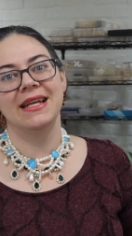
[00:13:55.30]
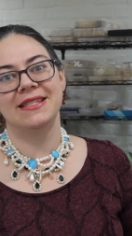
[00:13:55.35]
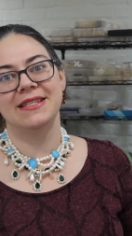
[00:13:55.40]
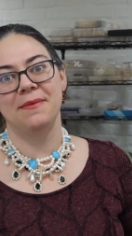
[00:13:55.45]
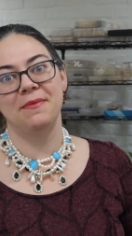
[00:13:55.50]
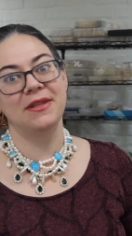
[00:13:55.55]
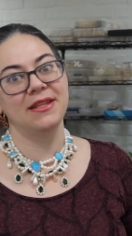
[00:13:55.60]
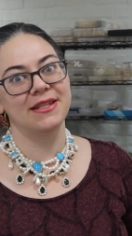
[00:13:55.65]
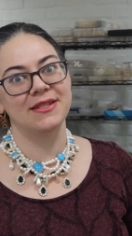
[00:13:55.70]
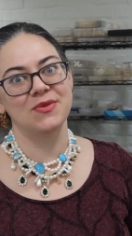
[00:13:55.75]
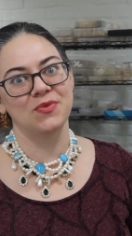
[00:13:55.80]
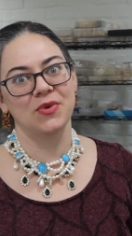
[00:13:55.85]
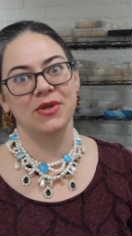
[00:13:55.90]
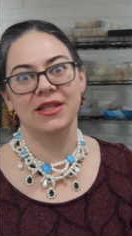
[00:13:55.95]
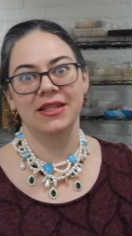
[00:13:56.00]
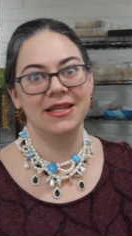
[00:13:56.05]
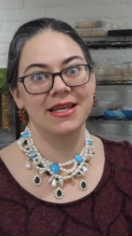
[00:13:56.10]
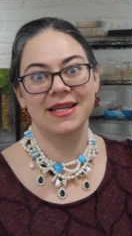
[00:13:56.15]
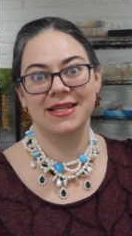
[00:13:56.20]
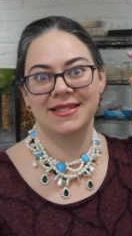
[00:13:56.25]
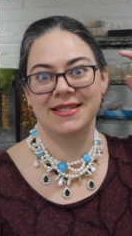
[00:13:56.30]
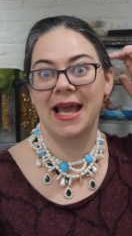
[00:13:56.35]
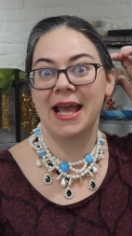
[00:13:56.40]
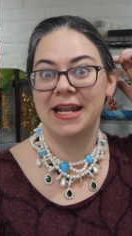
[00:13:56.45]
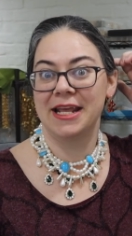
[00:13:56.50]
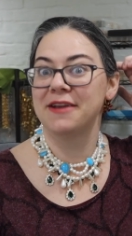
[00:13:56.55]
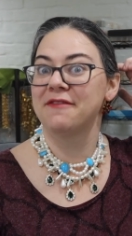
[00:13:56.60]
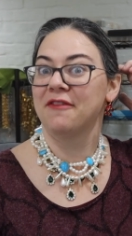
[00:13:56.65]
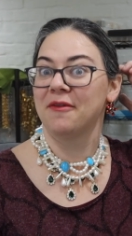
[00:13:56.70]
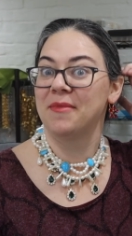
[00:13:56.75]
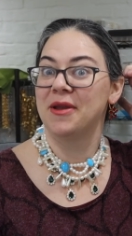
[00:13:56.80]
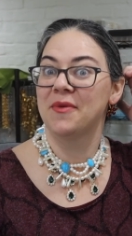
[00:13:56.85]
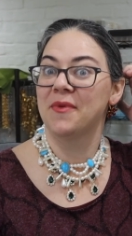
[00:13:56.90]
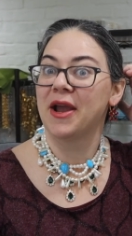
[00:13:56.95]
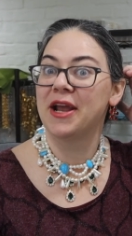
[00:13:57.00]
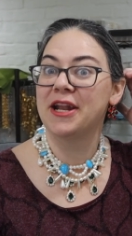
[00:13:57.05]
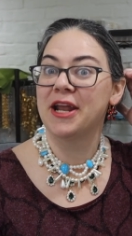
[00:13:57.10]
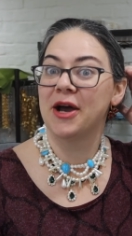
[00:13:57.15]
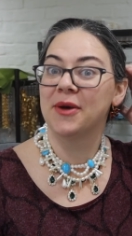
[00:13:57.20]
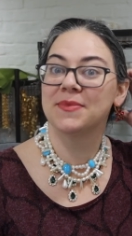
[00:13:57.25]
It's something that's really exciting for me
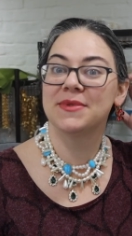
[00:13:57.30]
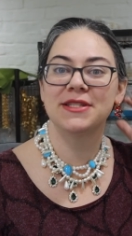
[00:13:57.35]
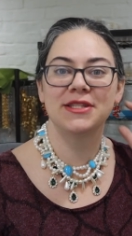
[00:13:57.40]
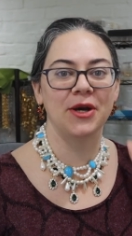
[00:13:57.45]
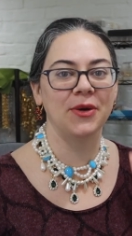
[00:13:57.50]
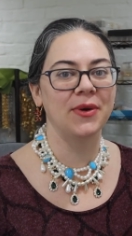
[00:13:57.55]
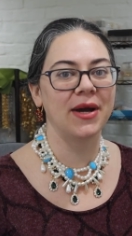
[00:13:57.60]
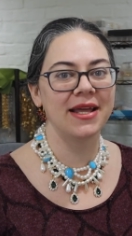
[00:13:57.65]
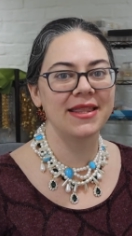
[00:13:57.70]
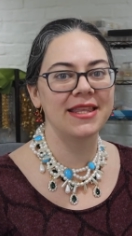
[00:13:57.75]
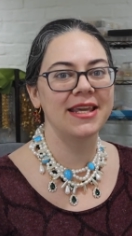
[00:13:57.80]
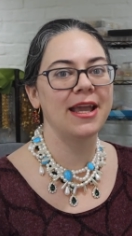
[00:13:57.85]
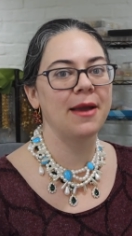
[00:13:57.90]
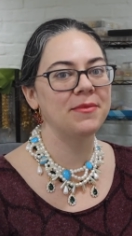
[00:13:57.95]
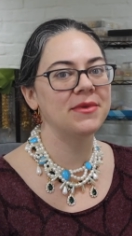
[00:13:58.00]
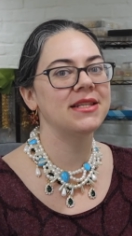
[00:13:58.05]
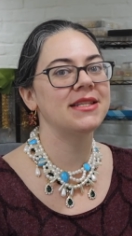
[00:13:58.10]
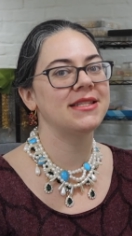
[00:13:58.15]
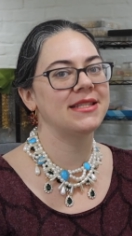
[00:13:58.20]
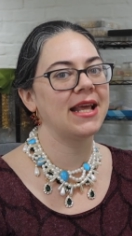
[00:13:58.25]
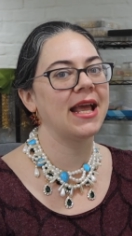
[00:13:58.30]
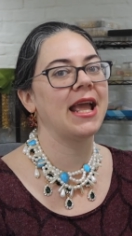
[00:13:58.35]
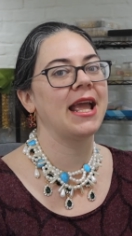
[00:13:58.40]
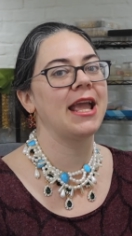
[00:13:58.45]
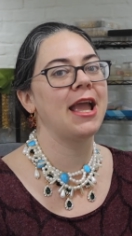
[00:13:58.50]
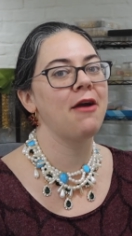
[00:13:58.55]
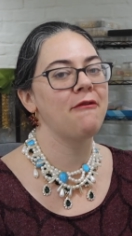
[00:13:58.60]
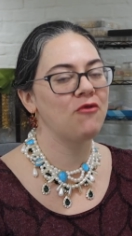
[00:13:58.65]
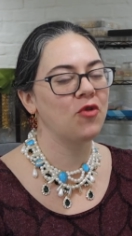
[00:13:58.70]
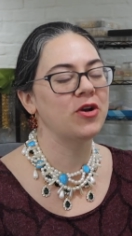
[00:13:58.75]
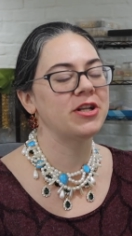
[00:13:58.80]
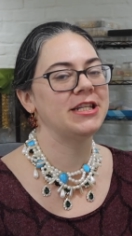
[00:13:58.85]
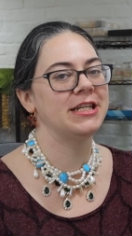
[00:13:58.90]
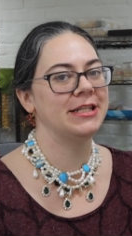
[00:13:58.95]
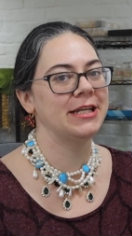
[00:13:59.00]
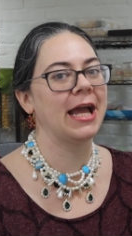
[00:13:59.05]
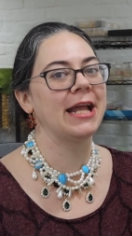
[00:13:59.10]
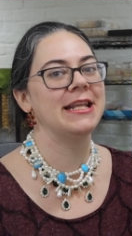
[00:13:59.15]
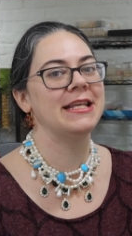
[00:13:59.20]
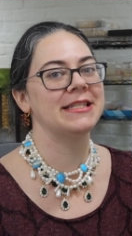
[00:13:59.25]
right now. So I think I'm gonna say
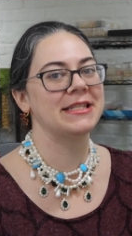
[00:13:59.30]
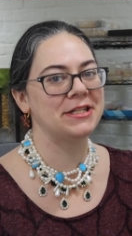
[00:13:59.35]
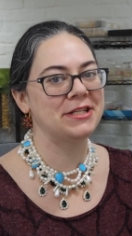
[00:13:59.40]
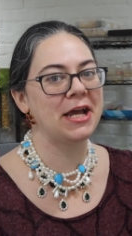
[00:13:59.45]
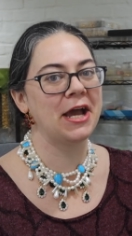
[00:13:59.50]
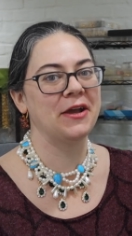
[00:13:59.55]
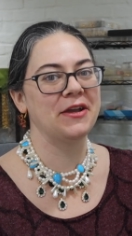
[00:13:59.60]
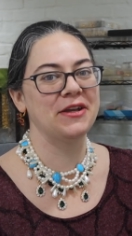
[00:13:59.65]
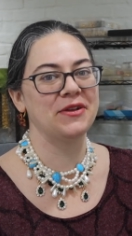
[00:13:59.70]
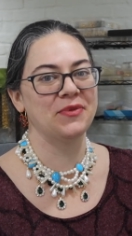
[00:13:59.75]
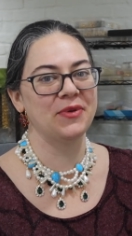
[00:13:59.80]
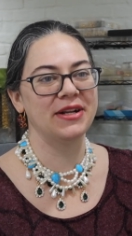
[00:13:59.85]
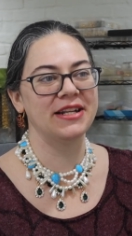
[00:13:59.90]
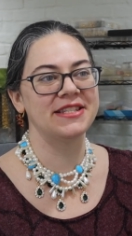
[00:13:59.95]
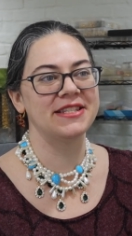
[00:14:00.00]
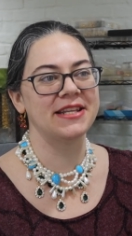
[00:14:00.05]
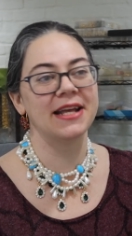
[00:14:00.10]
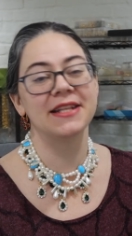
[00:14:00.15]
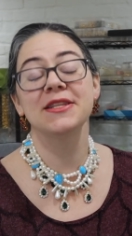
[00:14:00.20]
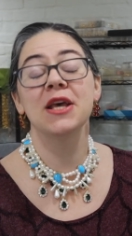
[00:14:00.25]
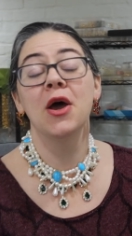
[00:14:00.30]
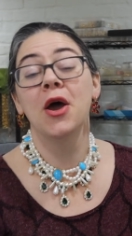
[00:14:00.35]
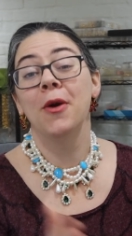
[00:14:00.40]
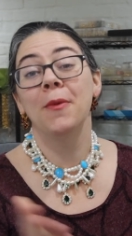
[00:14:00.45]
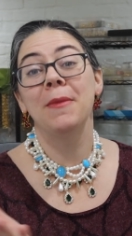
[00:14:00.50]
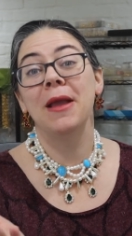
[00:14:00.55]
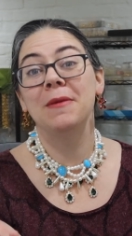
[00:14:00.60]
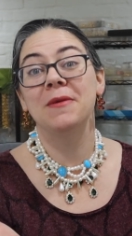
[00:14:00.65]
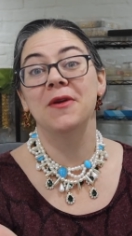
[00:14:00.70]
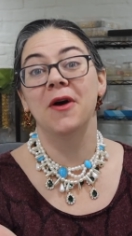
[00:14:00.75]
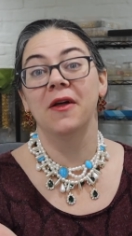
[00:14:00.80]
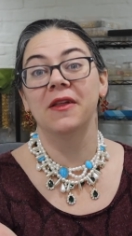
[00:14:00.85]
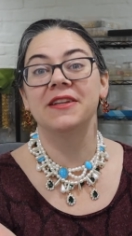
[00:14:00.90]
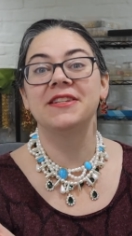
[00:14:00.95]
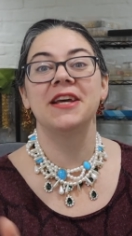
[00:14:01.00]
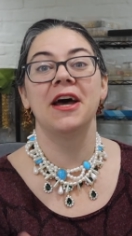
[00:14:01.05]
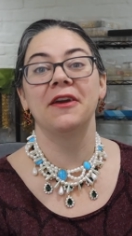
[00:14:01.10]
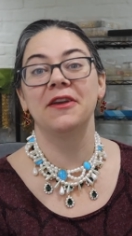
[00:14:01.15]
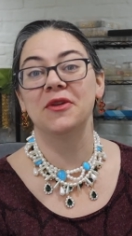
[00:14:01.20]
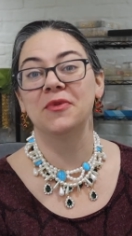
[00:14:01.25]
1490s Italian Renaissance, maybe all
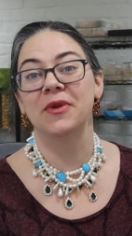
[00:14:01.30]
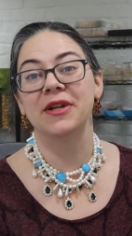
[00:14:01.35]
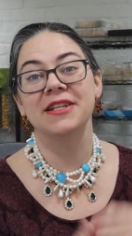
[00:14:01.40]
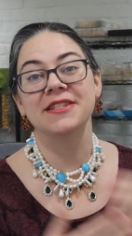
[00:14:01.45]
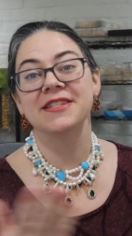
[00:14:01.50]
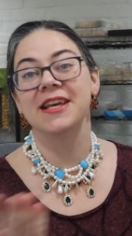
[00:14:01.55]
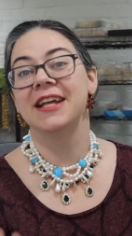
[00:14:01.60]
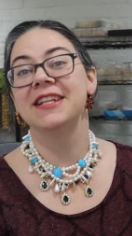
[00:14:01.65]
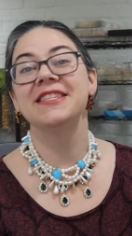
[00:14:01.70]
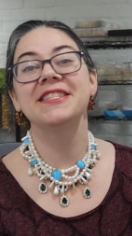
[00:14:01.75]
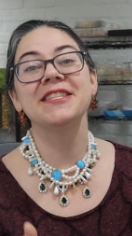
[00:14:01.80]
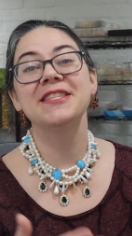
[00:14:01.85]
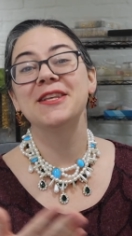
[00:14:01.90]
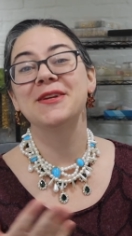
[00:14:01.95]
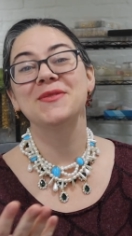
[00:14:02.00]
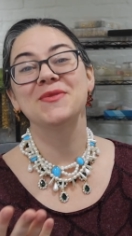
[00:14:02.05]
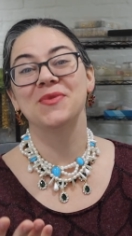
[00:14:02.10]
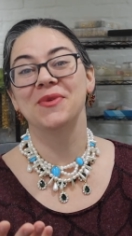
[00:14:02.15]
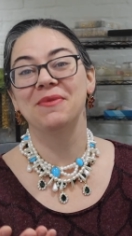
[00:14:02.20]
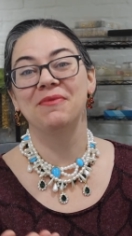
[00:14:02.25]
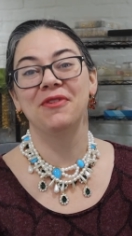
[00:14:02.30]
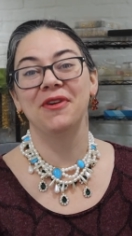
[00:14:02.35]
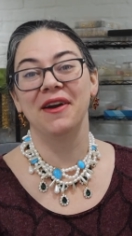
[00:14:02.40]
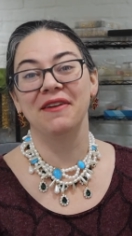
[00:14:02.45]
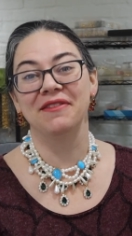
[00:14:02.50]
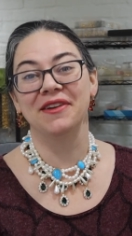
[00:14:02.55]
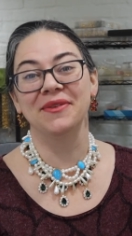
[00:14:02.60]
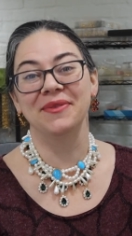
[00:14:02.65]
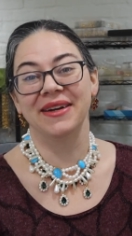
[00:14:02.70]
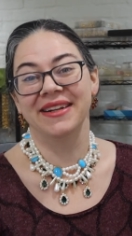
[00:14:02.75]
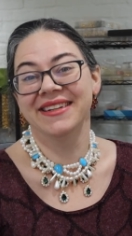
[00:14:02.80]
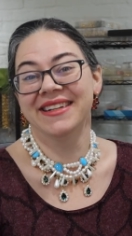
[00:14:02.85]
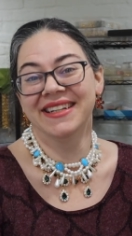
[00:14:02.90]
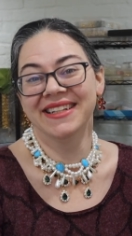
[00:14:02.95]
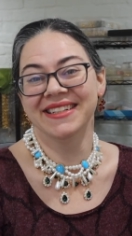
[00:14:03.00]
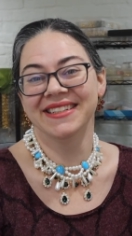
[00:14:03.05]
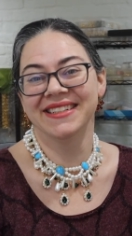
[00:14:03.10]
Italian Renaissance. There's room for everyone.